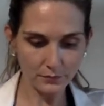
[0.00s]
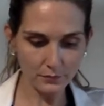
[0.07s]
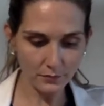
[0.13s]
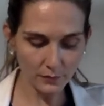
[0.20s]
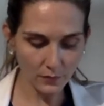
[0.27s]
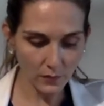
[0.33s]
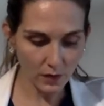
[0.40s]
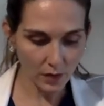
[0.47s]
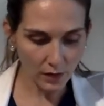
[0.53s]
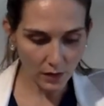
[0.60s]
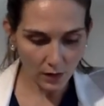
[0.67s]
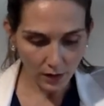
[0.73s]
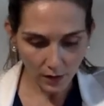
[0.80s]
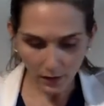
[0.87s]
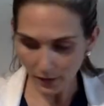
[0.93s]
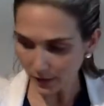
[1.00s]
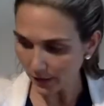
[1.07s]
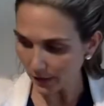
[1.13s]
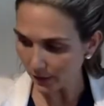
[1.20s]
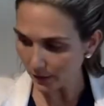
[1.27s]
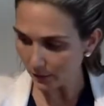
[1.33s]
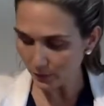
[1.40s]
All right,
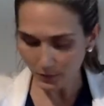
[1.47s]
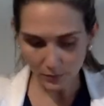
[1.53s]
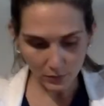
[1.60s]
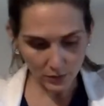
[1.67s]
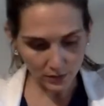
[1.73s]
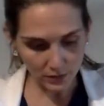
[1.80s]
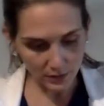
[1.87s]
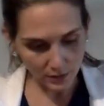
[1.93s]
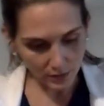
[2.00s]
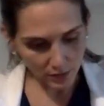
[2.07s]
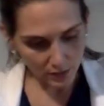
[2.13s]
I got one more stitch